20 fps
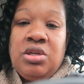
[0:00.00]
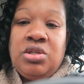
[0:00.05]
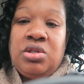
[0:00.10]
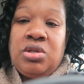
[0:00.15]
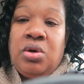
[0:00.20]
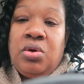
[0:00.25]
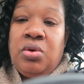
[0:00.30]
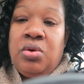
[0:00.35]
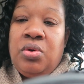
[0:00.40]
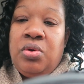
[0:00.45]

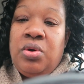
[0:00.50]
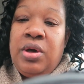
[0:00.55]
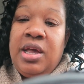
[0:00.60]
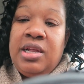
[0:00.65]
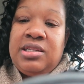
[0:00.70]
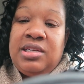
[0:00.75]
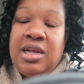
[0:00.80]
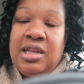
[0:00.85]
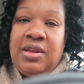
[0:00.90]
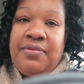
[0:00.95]
So
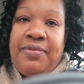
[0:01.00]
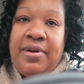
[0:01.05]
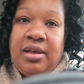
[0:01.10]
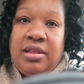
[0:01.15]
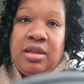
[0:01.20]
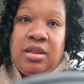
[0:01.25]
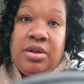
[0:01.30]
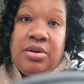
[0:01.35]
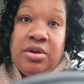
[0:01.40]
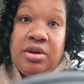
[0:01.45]
it's not the
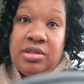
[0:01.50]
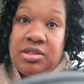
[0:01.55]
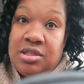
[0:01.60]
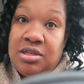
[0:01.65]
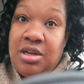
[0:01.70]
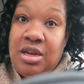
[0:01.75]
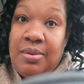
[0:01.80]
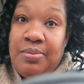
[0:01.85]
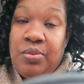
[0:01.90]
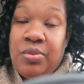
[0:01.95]
fact that they're
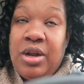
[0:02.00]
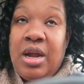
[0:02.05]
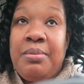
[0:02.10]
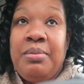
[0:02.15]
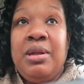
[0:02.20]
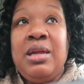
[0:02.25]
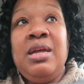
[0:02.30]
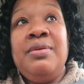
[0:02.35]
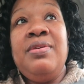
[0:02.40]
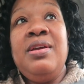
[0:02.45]
asleep when
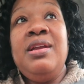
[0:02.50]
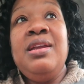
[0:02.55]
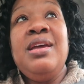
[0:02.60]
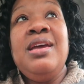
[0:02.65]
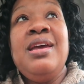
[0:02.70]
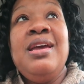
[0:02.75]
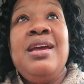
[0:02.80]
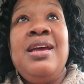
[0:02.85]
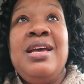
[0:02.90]
I'm leaving.